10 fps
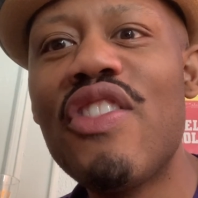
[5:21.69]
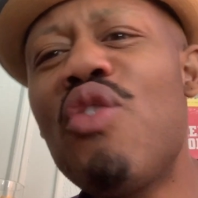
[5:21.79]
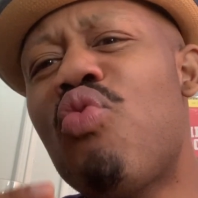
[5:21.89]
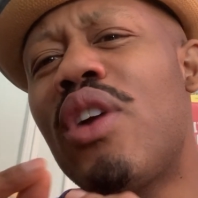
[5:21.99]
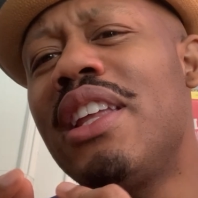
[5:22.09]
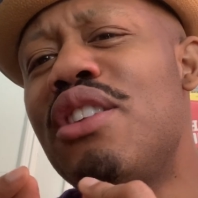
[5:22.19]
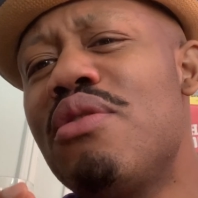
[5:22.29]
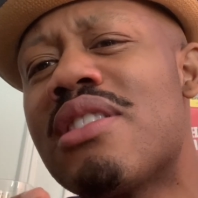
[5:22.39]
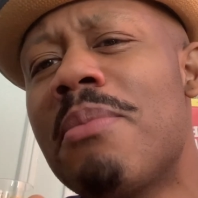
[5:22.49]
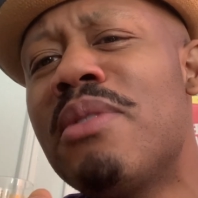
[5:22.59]
really
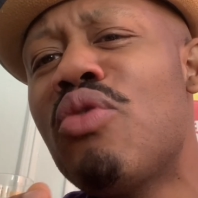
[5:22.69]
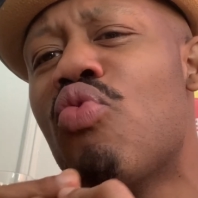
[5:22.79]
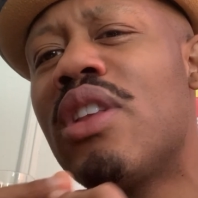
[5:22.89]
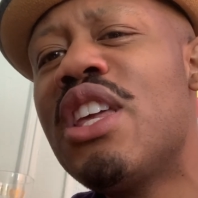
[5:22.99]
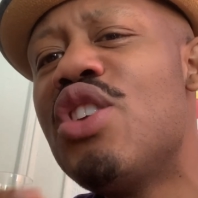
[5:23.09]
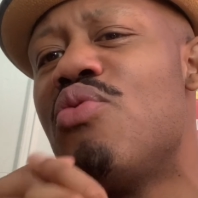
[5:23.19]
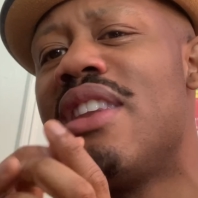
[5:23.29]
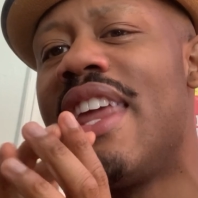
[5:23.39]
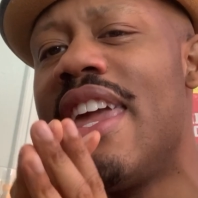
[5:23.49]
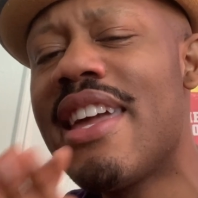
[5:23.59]
do something really
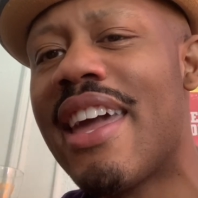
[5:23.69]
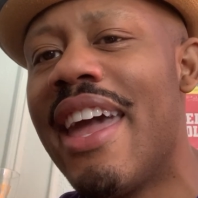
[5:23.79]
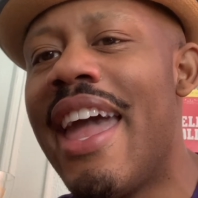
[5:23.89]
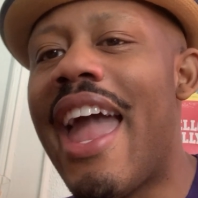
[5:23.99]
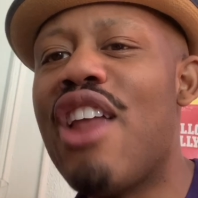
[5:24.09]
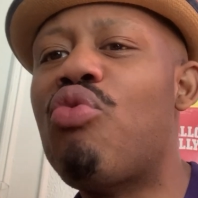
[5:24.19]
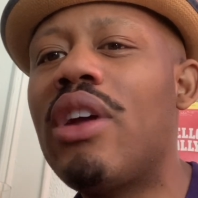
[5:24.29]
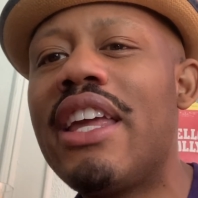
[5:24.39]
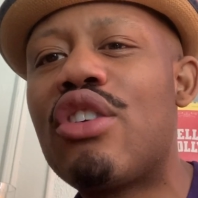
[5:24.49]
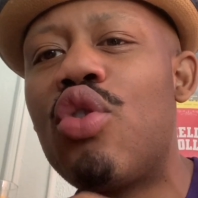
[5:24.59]
unique and
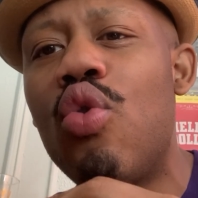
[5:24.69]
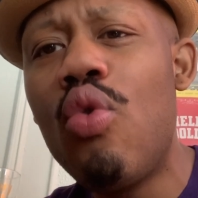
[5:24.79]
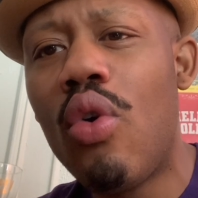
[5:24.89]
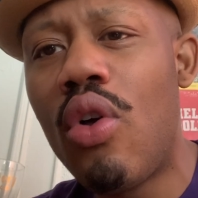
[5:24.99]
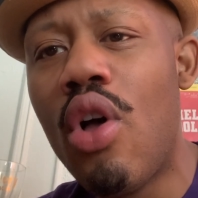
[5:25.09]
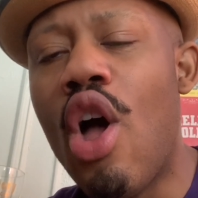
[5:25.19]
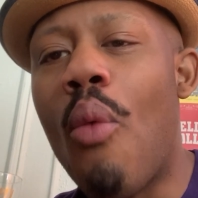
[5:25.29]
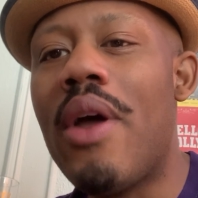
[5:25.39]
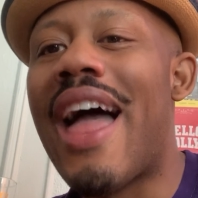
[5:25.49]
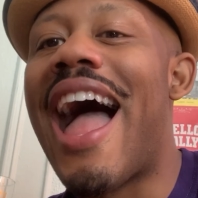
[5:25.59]
really cool
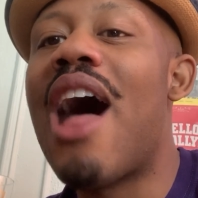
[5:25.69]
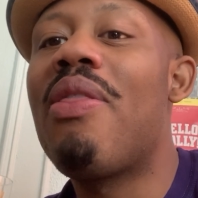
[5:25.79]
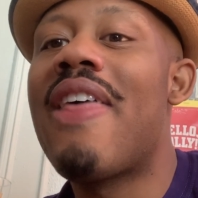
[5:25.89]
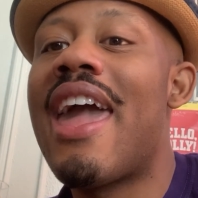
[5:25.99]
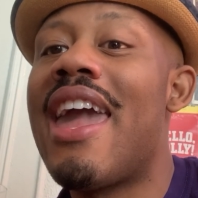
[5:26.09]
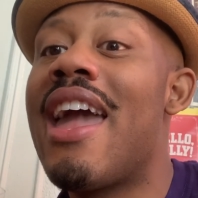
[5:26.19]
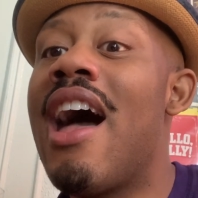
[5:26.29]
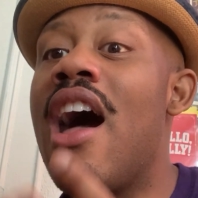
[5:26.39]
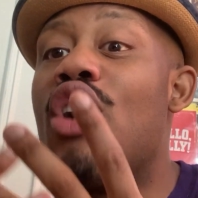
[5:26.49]
with how they